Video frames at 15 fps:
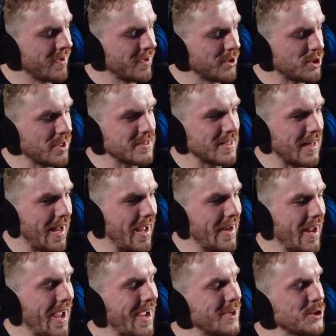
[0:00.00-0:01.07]
She is an
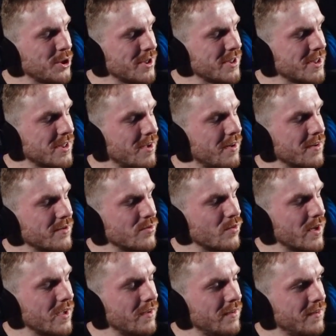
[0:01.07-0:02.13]
action star as
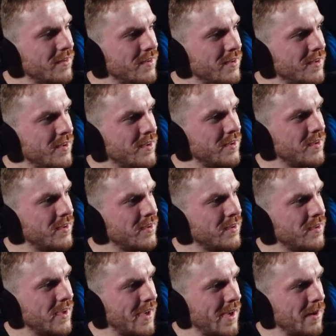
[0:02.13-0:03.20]
well.
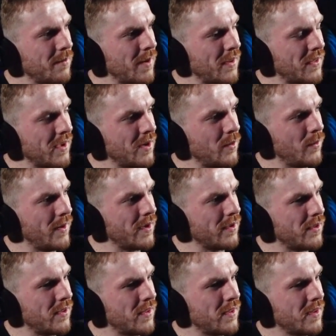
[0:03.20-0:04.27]
I think
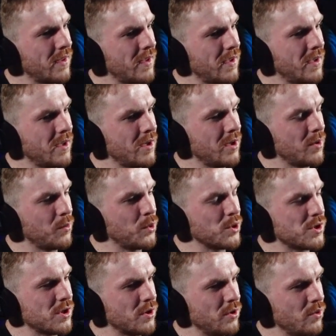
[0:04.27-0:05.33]
with
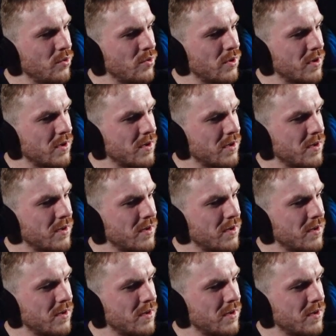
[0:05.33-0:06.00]
Pussy Galore,